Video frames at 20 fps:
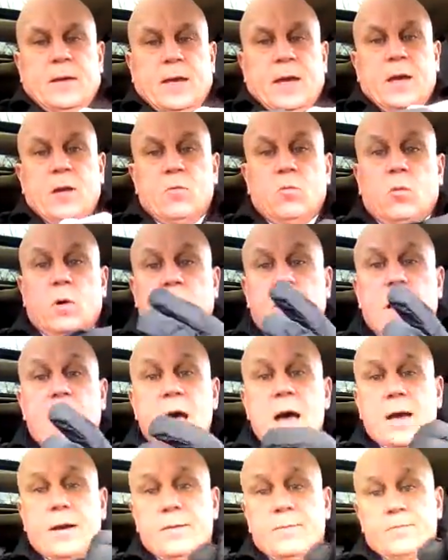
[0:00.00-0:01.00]
And
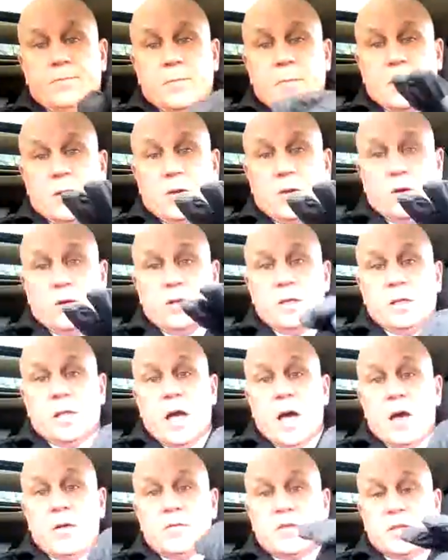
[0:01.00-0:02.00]
voila! Good
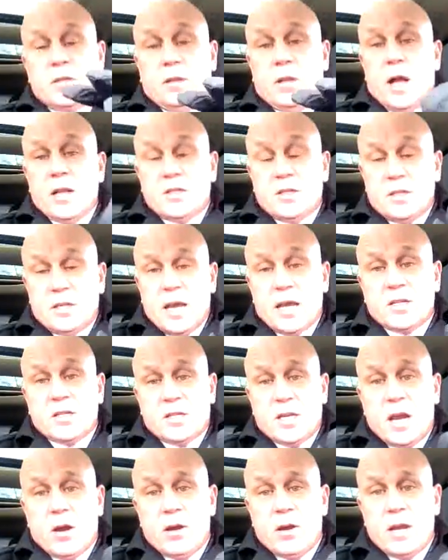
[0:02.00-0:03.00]
gloves, lots of
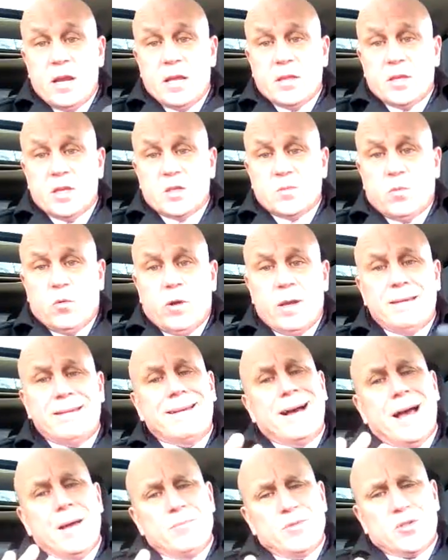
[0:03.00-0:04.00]
dexterity at this point.
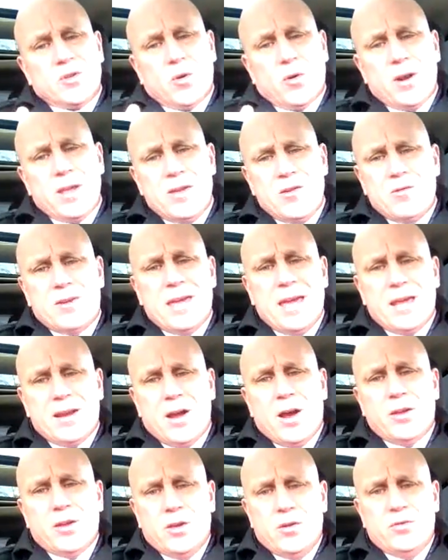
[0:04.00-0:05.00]
I'm sorry you
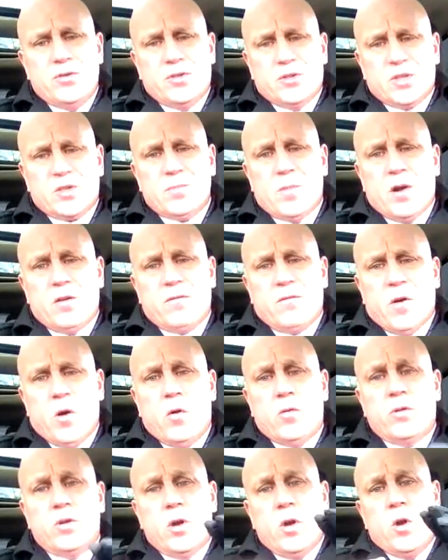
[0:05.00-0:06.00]
cannot use your
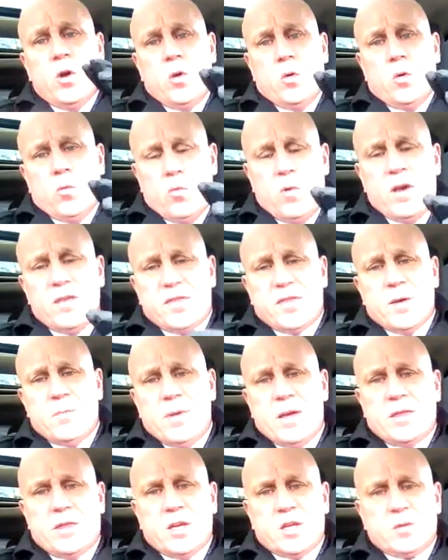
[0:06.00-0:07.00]
smartphone with them
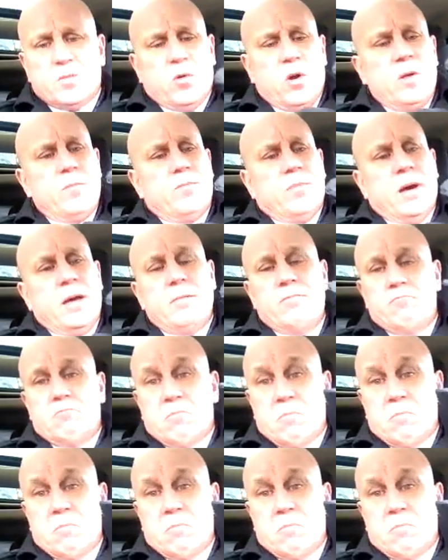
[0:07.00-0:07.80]
at this point, but